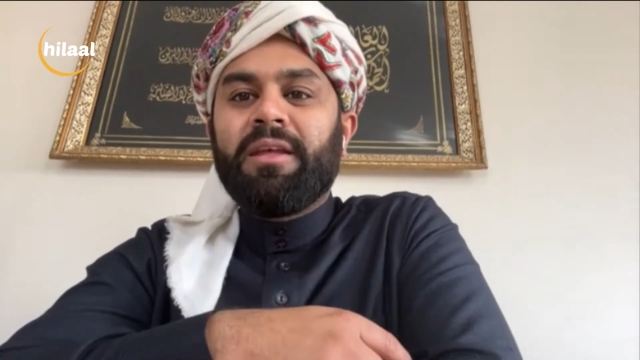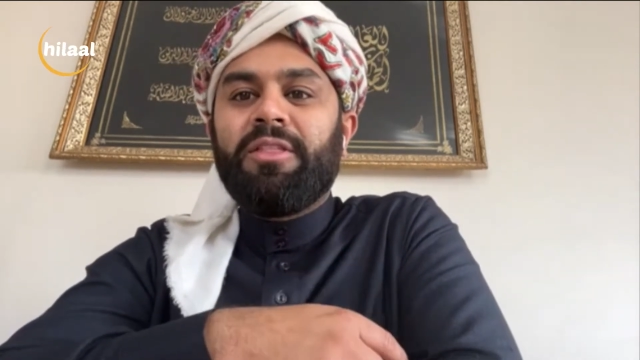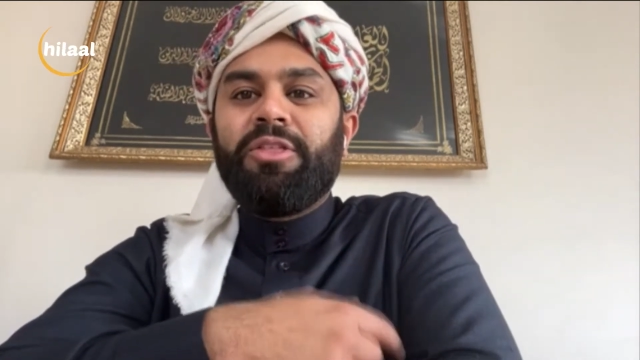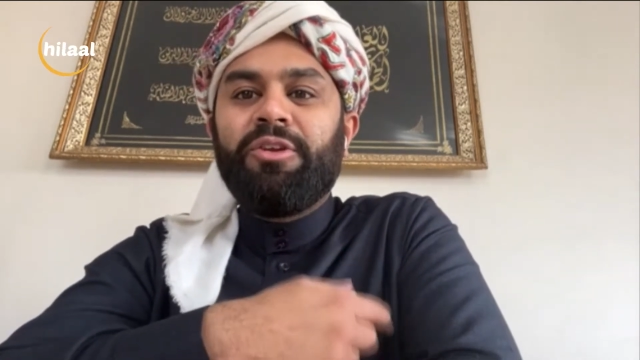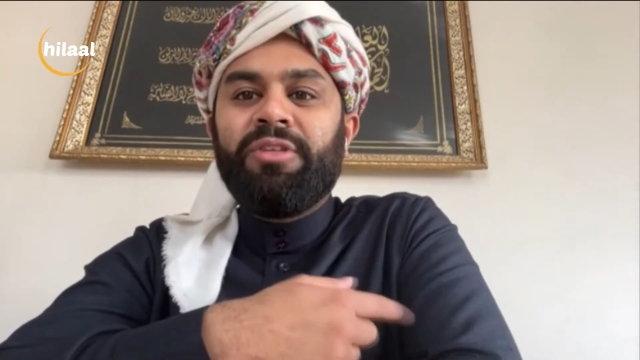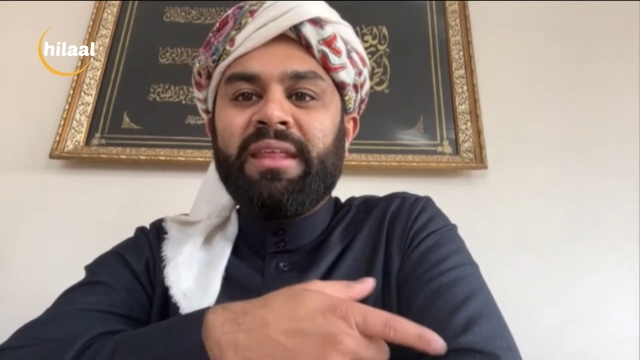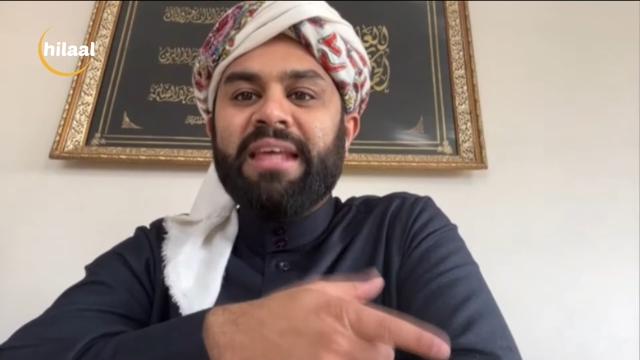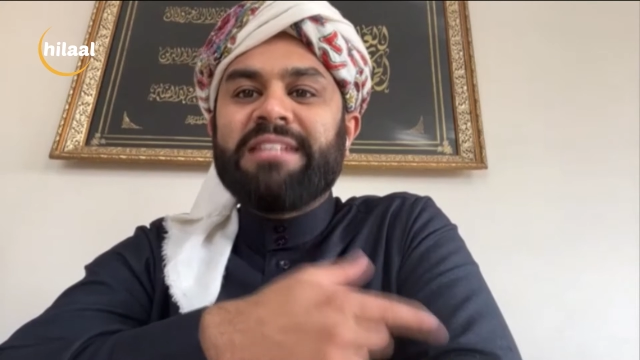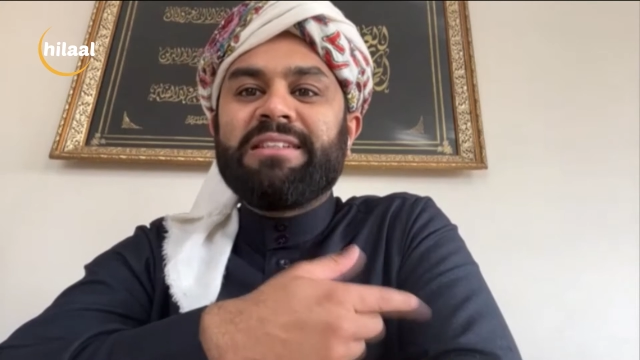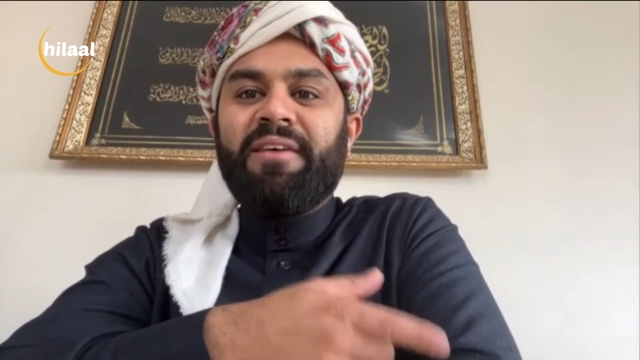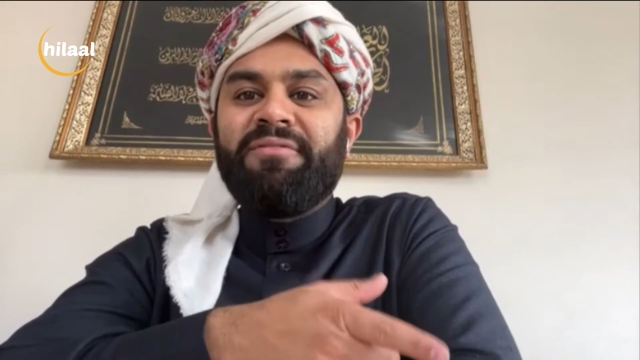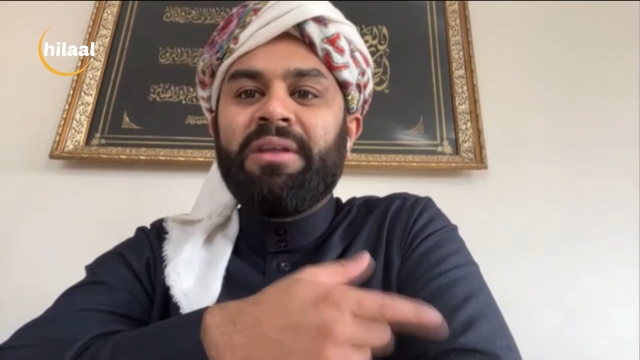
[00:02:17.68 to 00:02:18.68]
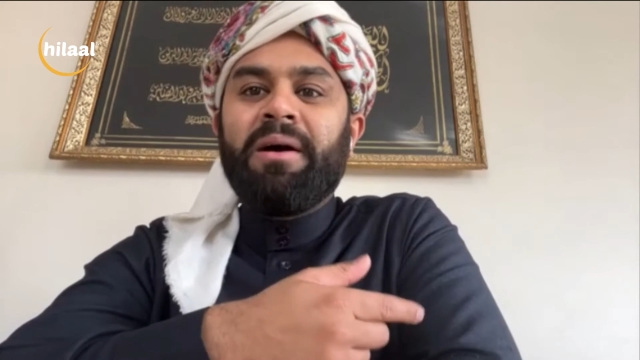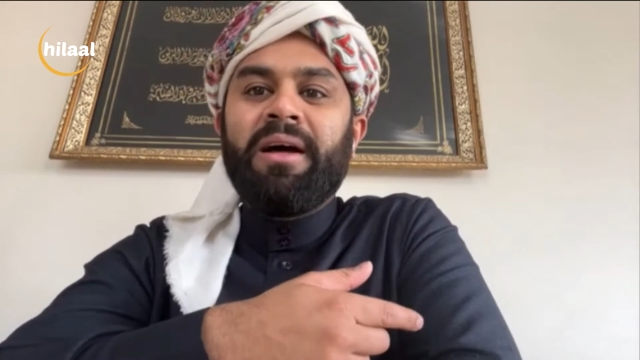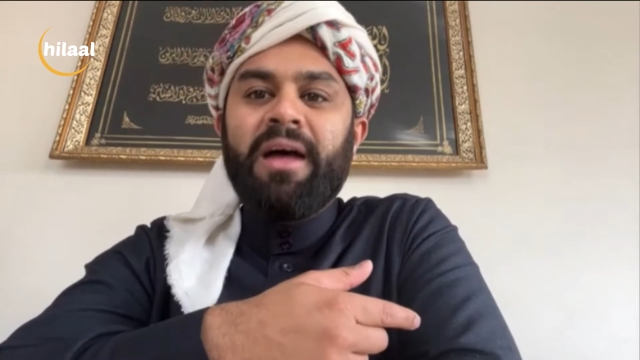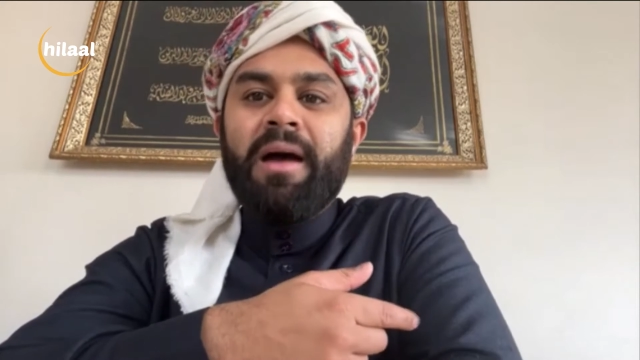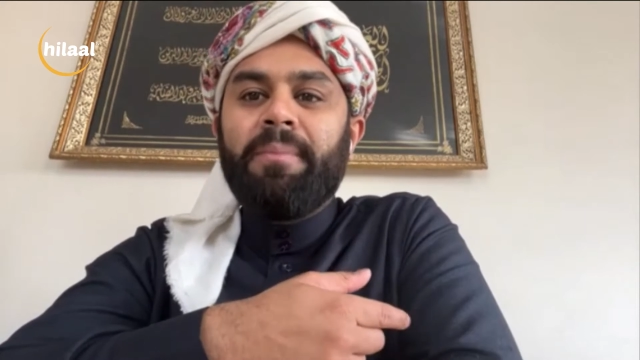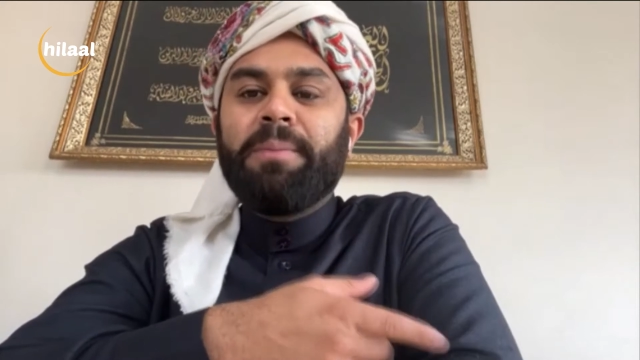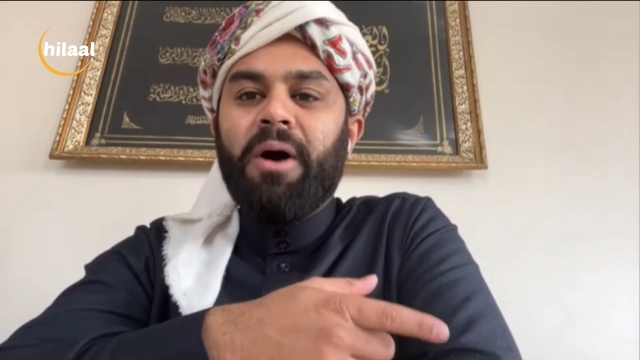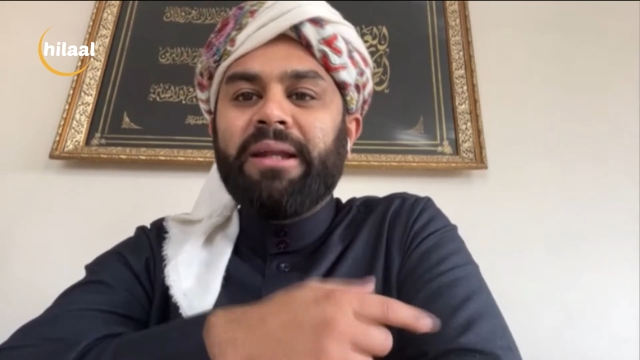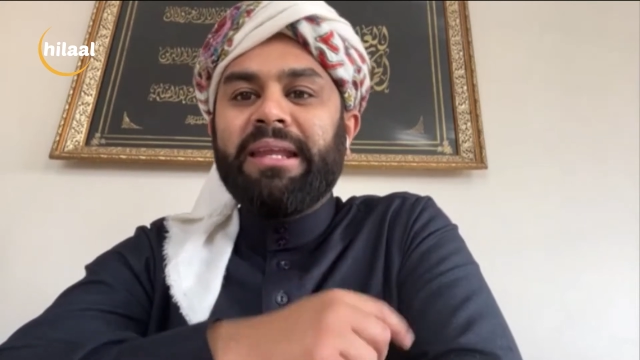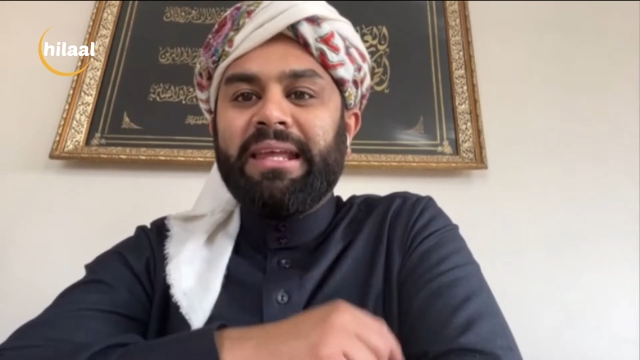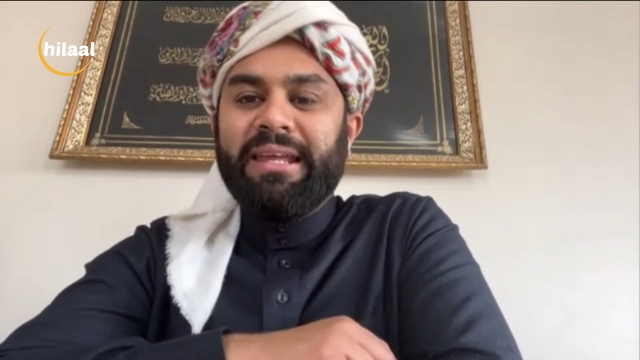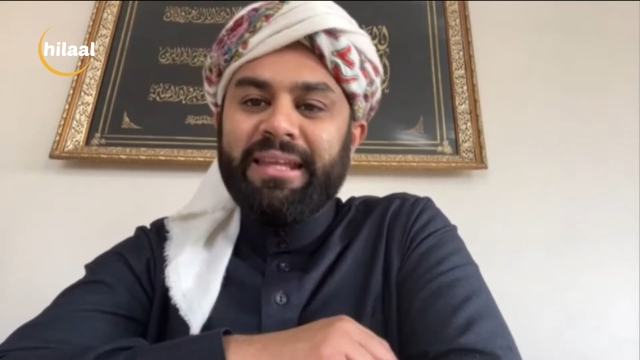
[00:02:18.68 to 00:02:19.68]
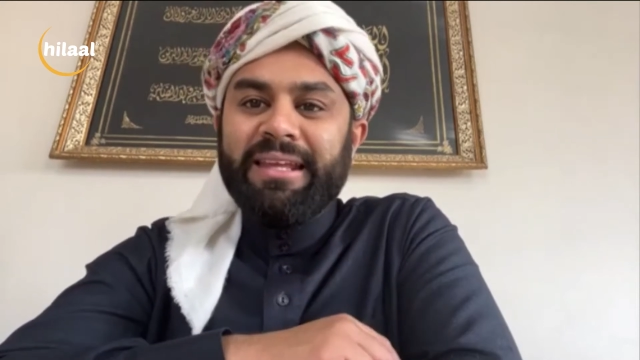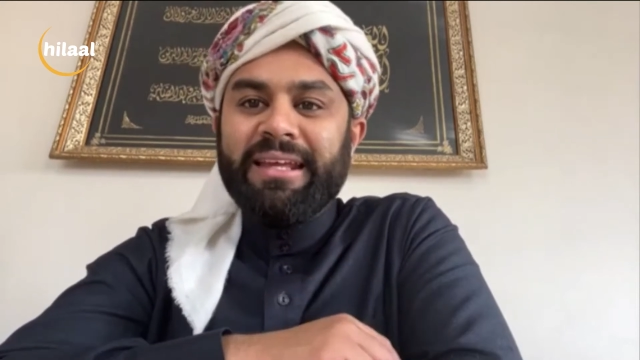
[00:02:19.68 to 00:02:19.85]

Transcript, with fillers: through the rest of the, the body.